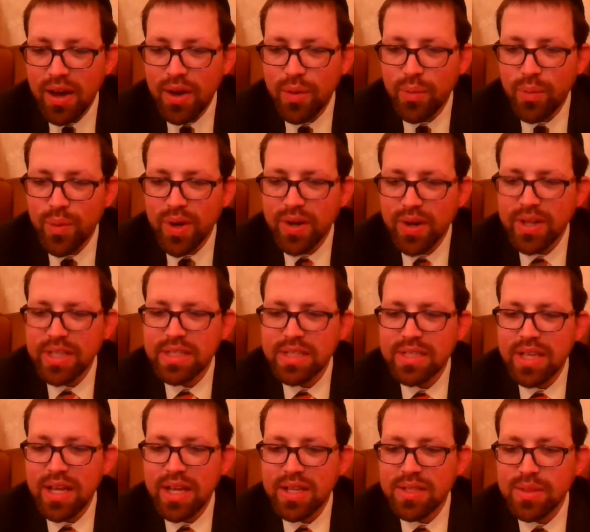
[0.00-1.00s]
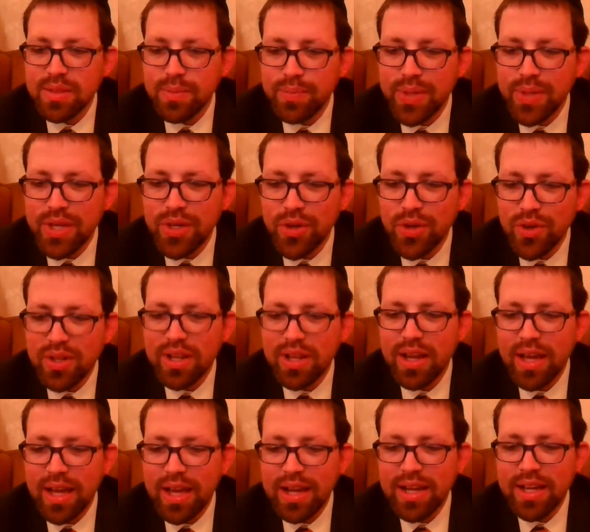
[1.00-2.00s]
where he says, "Biyot
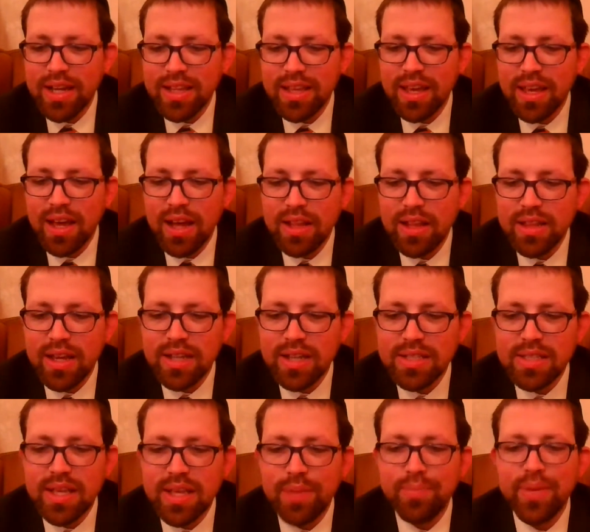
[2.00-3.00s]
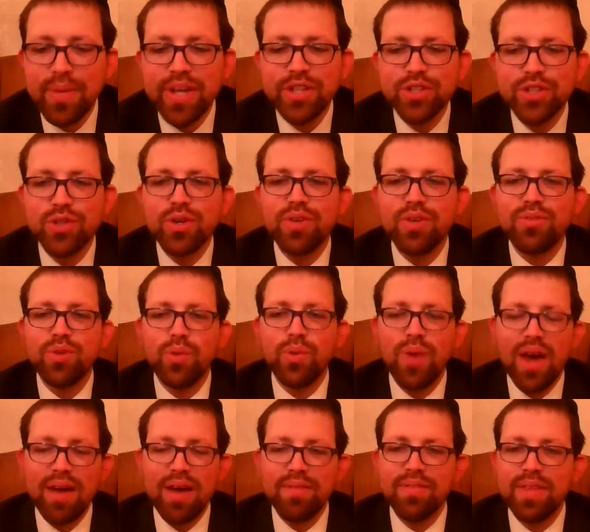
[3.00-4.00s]
la'el yadcha ta'aseh." Make sure if you
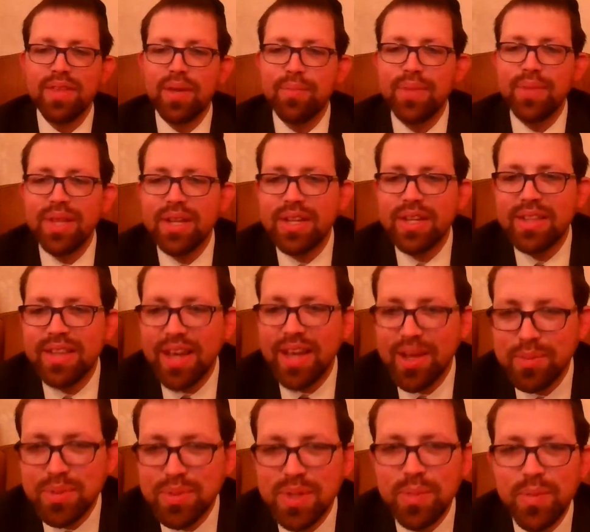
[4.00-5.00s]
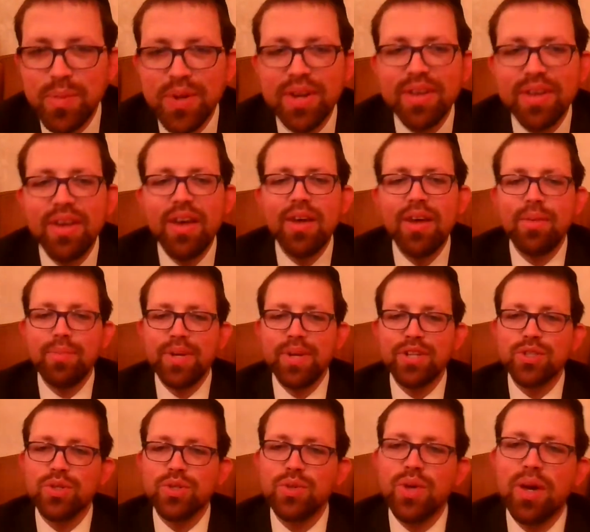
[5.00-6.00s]
have the ability to help someone, make
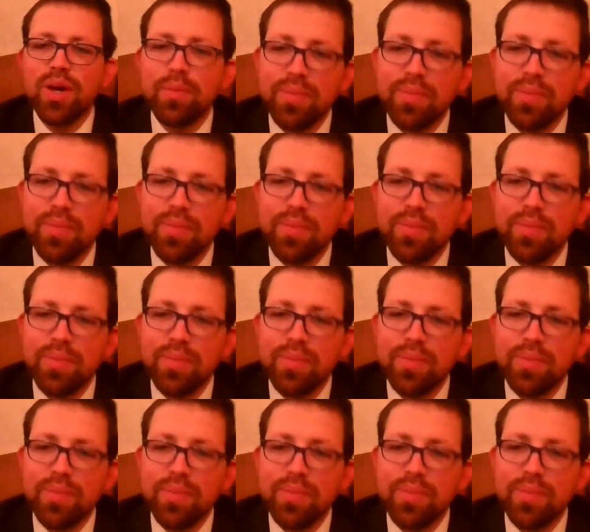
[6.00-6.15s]
sure you help.